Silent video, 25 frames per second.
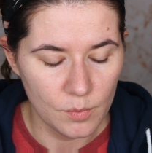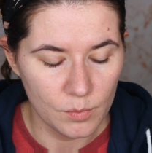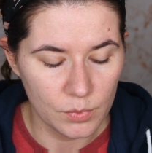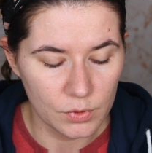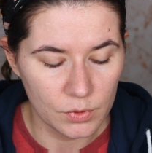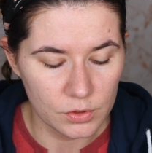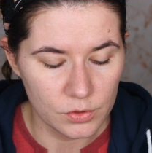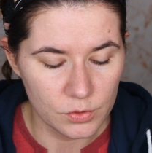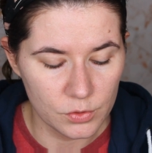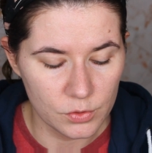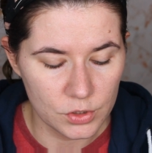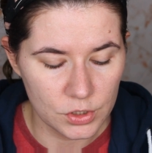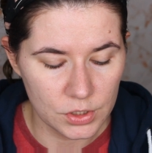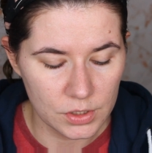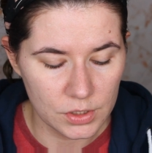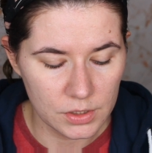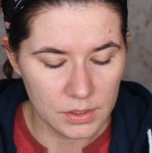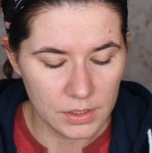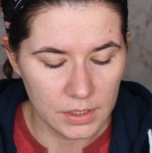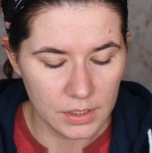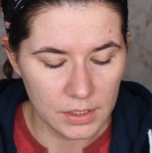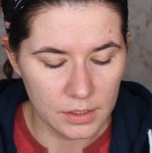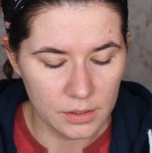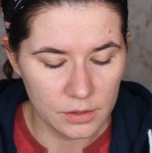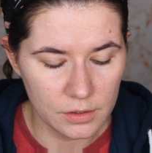
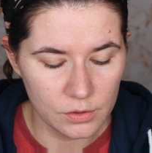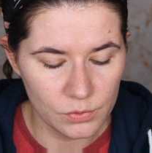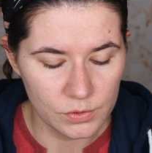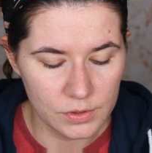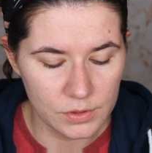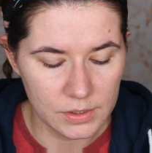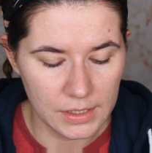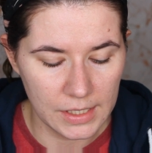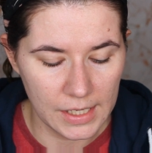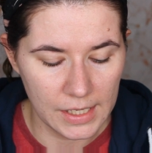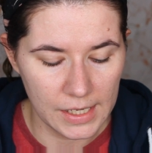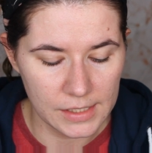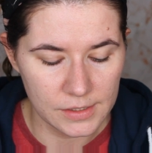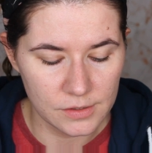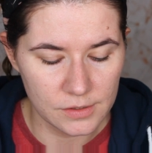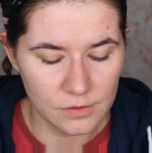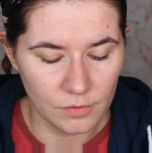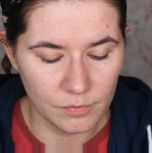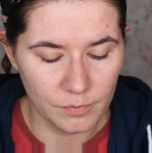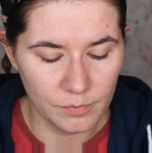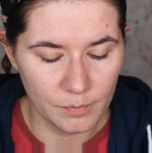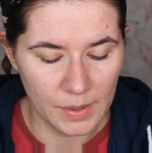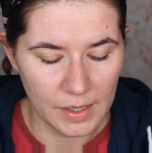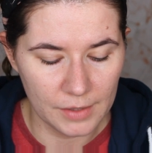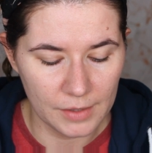pollution includes case
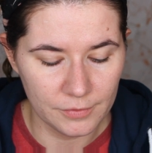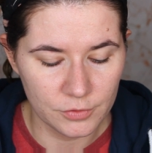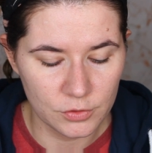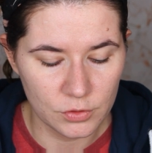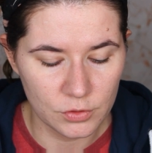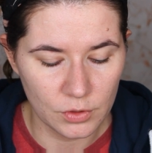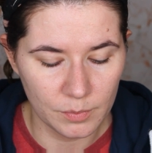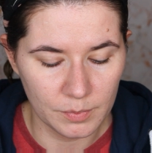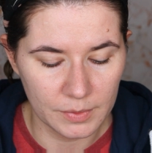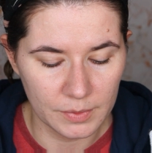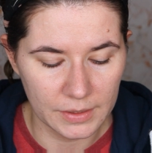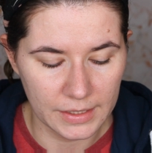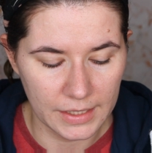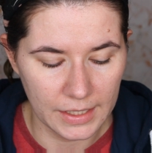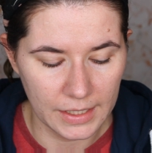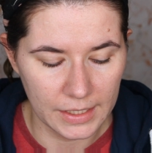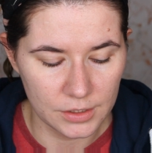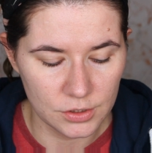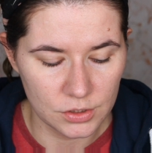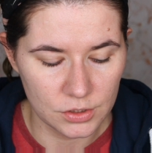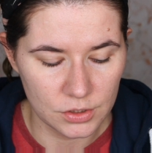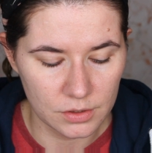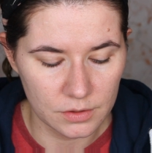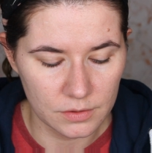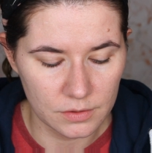of path to
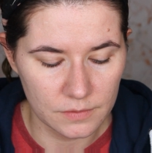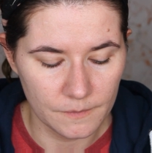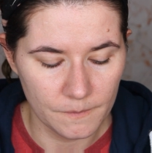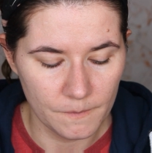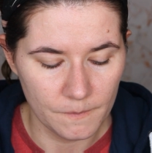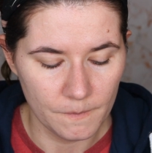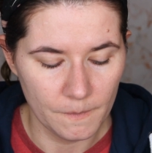application.